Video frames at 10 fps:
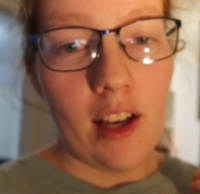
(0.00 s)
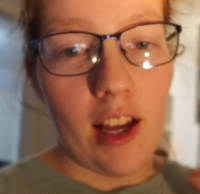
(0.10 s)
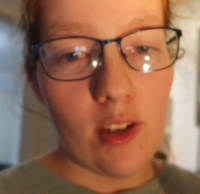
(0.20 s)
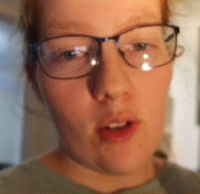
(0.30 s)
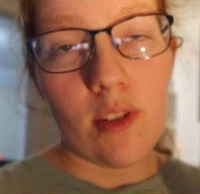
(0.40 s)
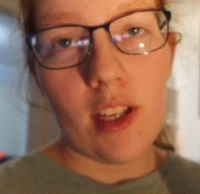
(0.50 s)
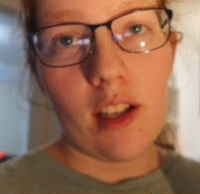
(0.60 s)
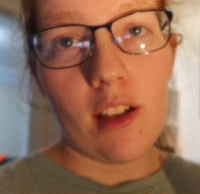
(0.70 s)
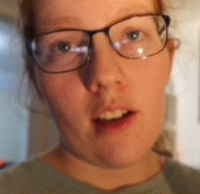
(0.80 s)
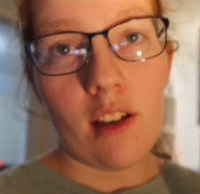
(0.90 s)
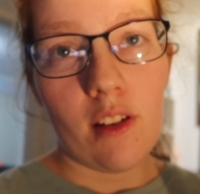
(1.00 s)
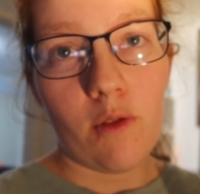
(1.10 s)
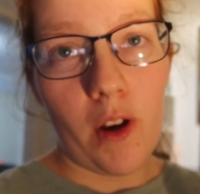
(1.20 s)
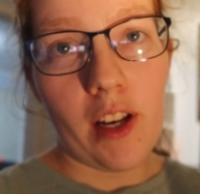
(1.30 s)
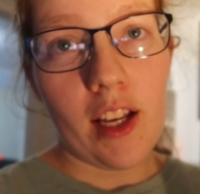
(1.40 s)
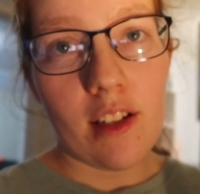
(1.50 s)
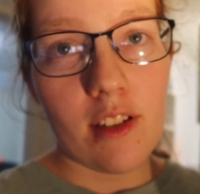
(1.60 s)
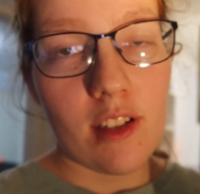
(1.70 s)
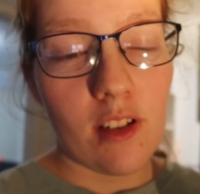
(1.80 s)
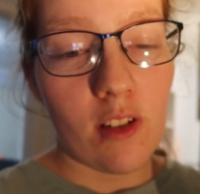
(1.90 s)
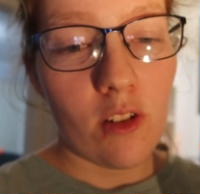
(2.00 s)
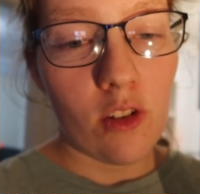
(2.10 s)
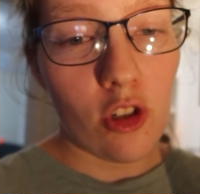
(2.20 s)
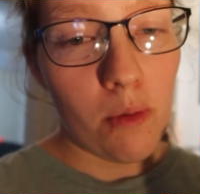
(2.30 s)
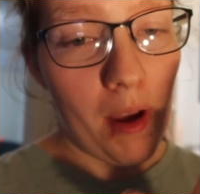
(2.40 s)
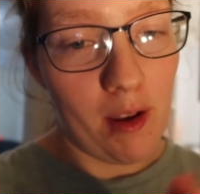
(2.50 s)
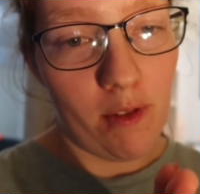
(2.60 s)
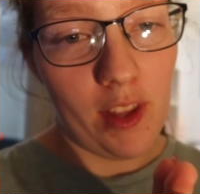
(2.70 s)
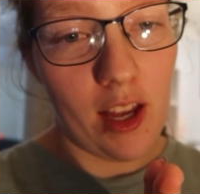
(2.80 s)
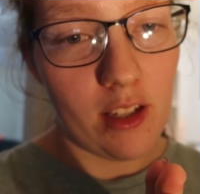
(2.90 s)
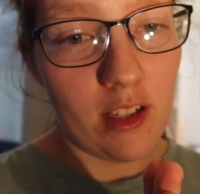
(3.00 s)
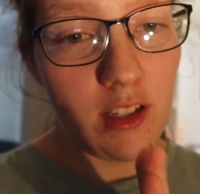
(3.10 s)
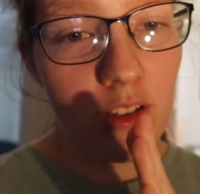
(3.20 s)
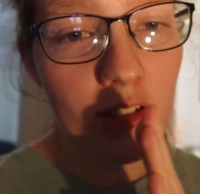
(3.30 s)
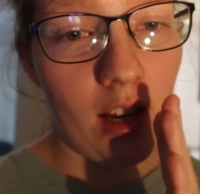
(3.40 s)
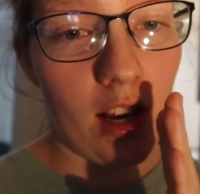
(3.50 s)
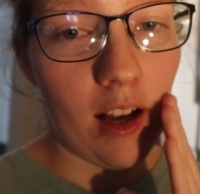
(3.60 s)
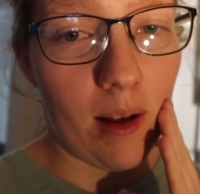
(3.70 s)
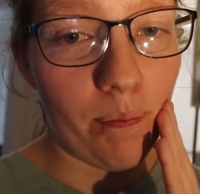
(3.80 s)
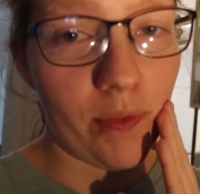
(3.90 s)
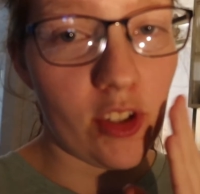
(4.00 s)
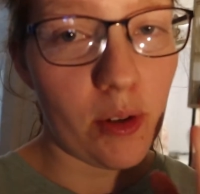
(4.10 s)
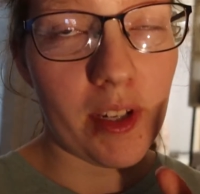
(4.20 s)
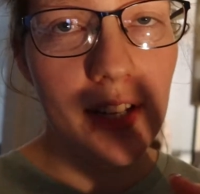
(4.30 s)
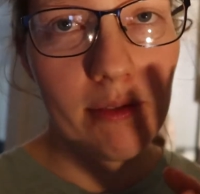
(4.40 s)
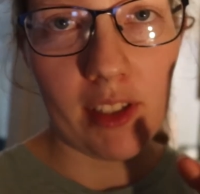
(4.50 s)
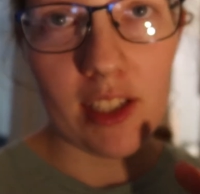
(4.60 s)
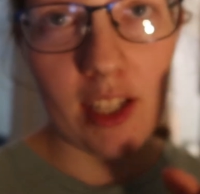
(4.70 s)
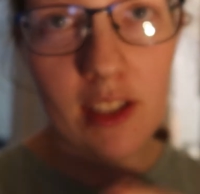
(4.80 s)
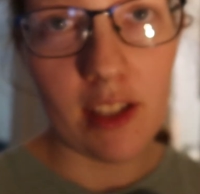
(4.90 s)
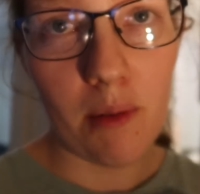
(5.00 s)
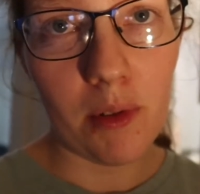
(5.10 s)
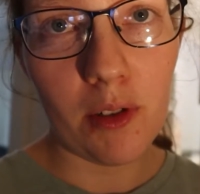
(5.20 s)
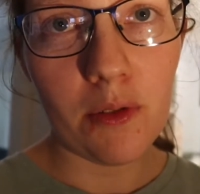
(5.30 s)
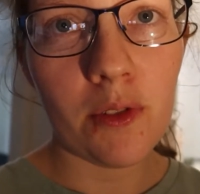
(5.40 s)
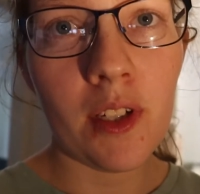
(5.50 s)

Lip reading: and using finance to pay for that. So we definitely ticked that one off.